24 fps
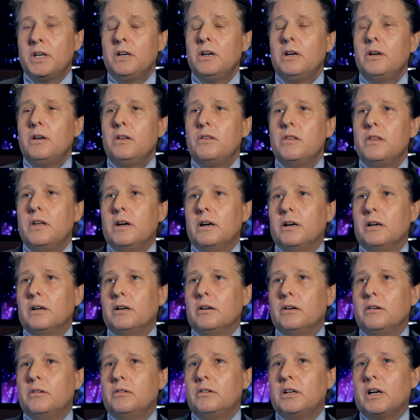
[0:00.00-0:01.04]

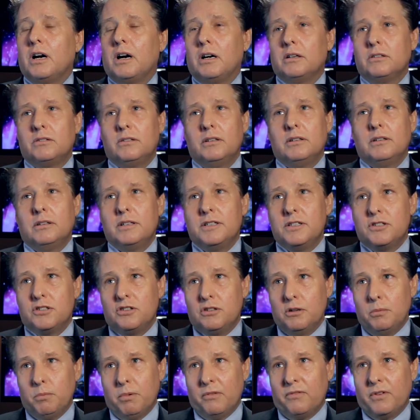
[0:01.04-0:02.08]
They're constantly
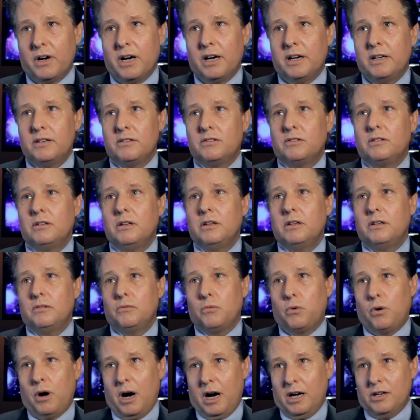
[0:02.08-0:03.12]
supervised
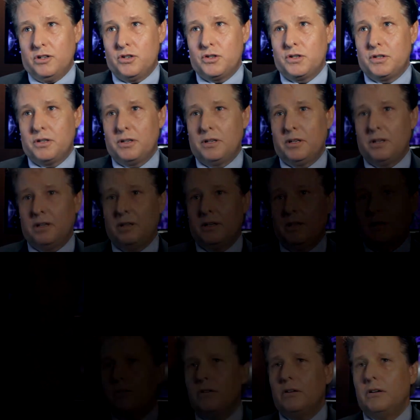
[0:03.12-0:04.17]
and watched. And
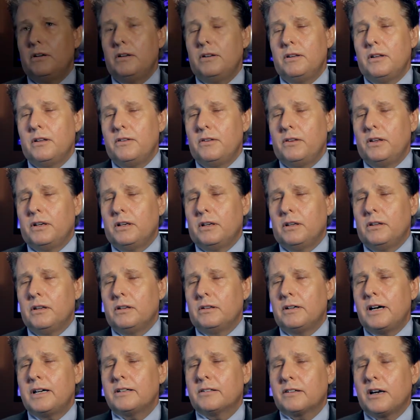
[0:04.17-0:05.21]
so the
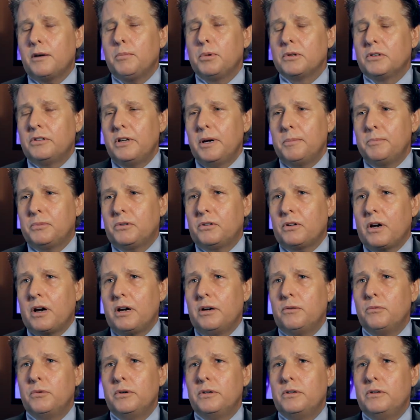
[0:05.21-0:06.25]
last couple tips
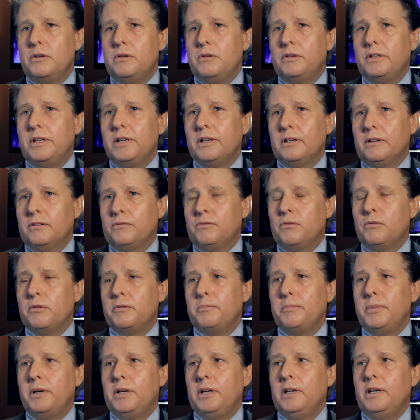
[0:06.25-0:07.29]
I would give
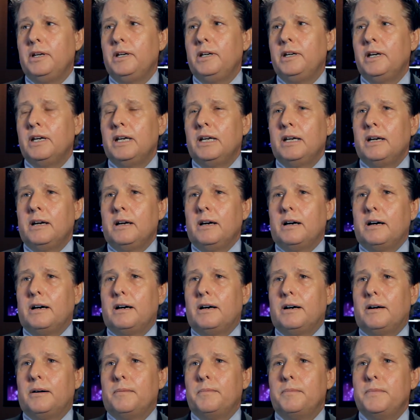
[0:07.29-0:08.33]
would be
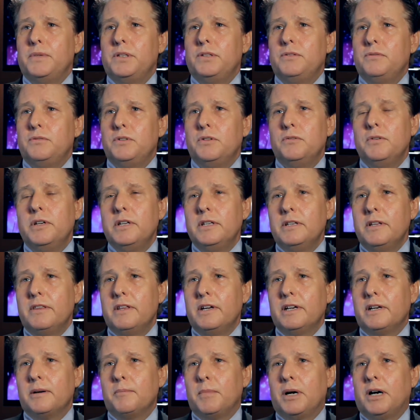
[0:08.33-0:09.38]
you need to
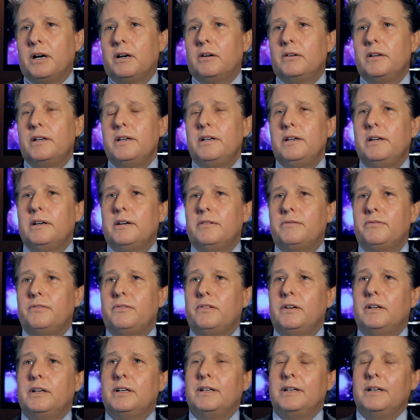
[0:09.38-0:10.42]
think about
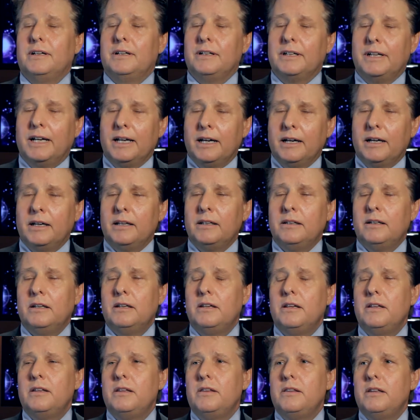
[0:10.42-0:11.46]
if,
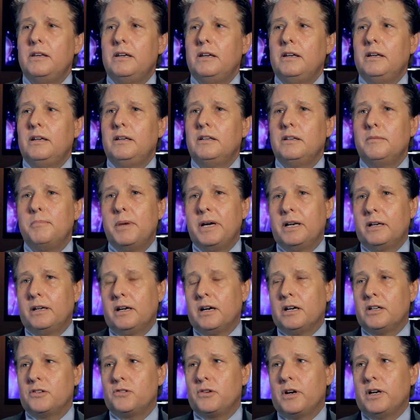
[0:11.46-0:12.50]
again, the independent
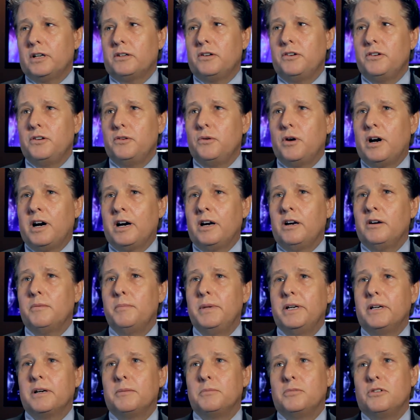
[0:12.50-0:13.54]
contractor you hire
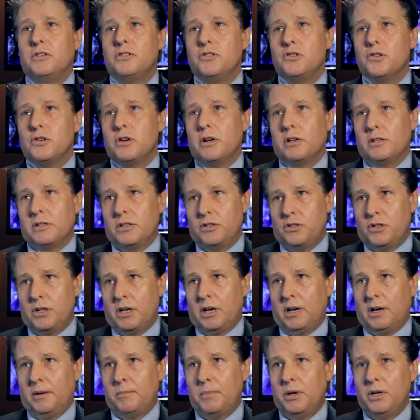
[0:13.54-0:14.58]
becomes injured on the
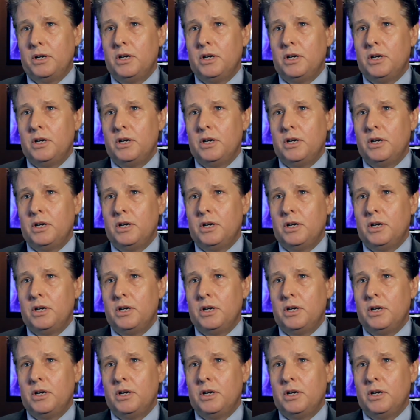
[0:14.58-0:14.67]
job.